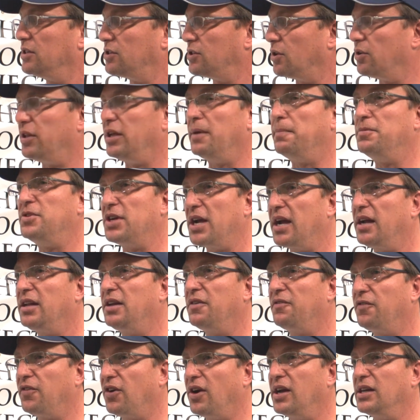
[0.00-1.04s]
So the
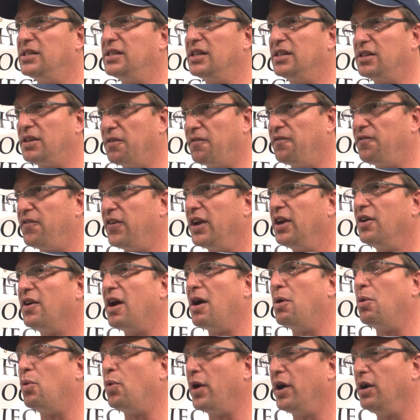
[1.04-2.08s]
objective for us is to figure
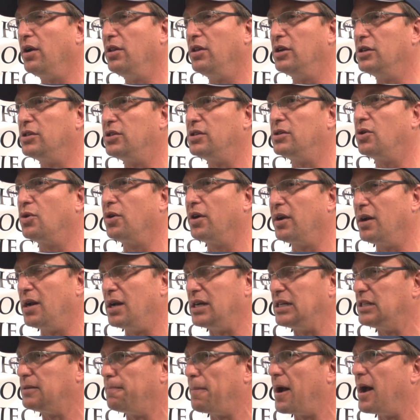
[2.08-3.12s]
out where those
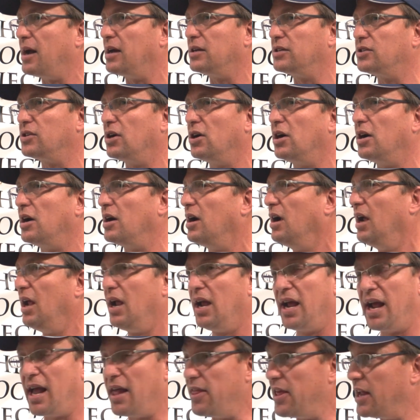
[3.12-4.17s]
organized piles are
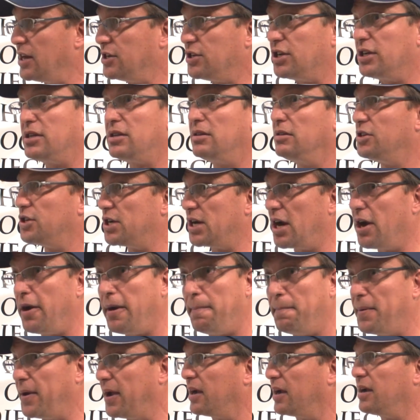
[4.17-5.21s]
and then just
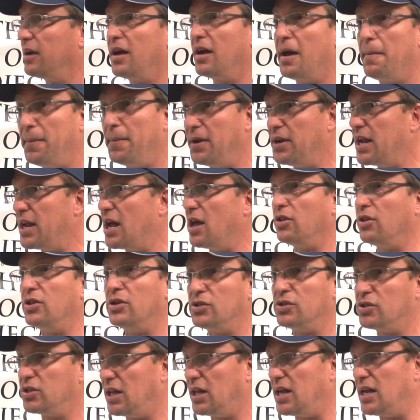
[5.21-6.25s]
cherry pick up and down
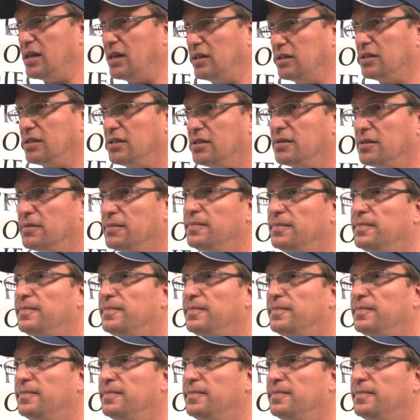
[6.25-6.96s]
those lines.